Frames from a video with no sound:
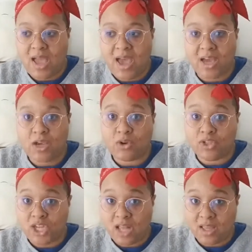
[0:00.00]
at
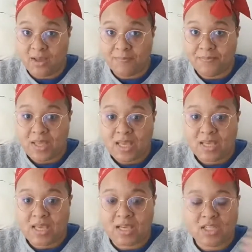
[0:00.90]
Coachella.
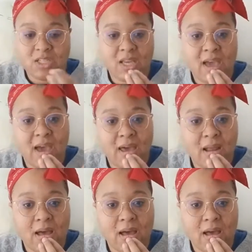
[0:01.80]
Because she had